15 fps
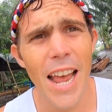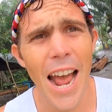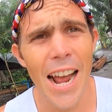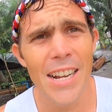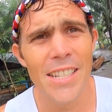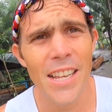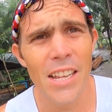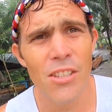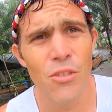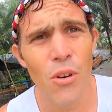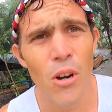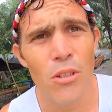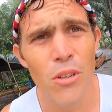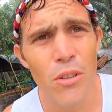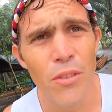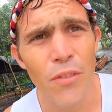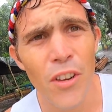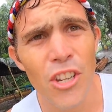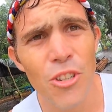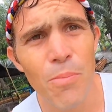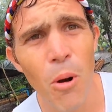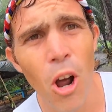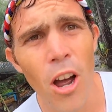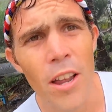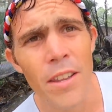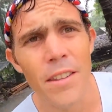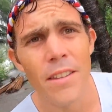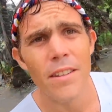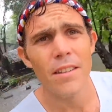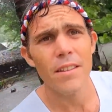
access road to his fish pond.